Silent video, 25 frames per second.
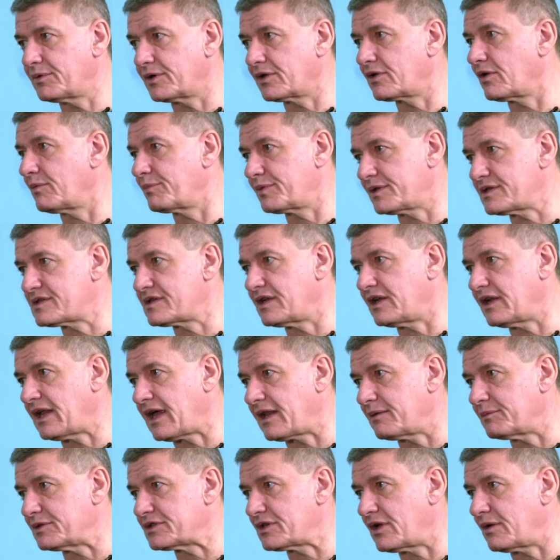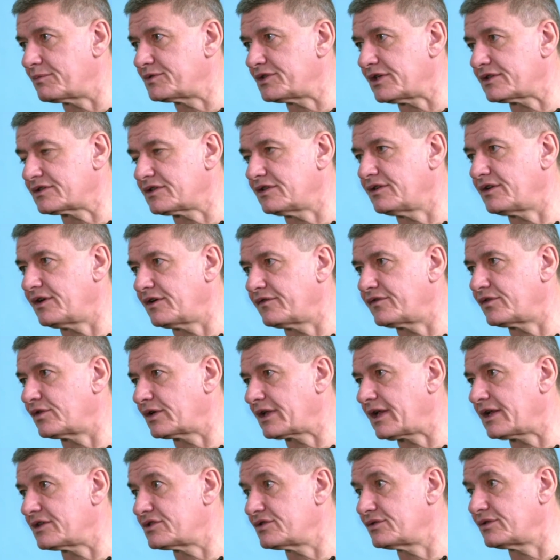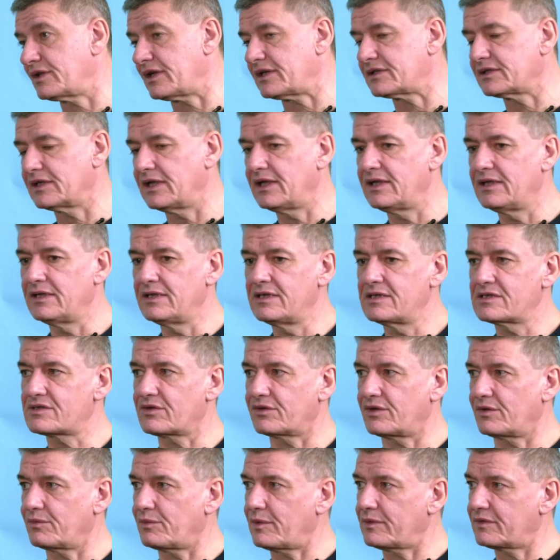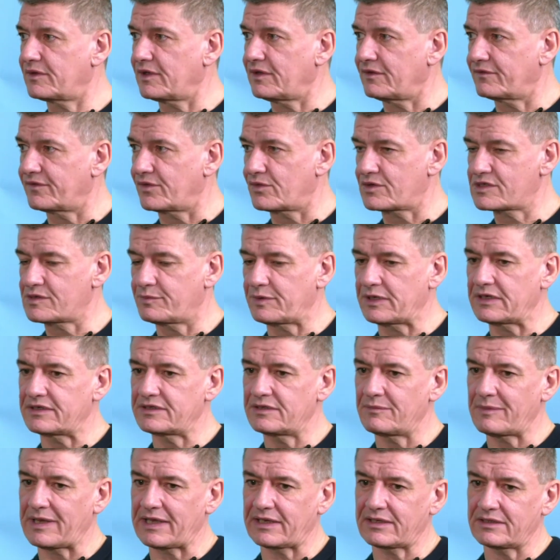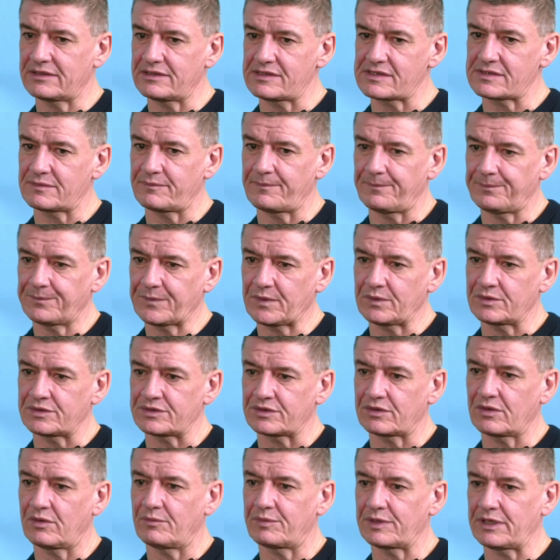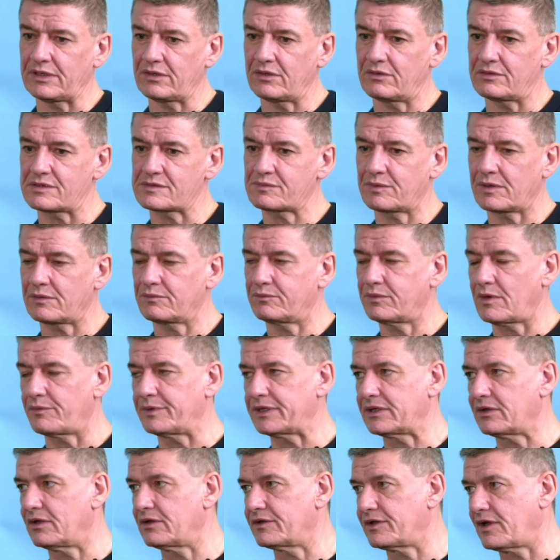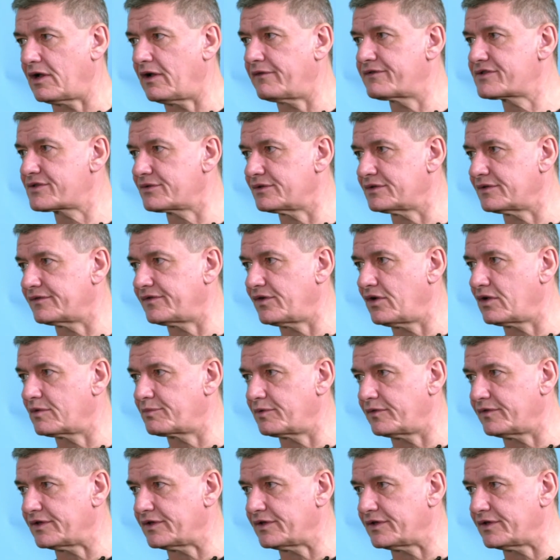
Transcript: But a company is an inanimate object and therefore can't do that. So the enforceability mechanism under company law is what we call the officer in default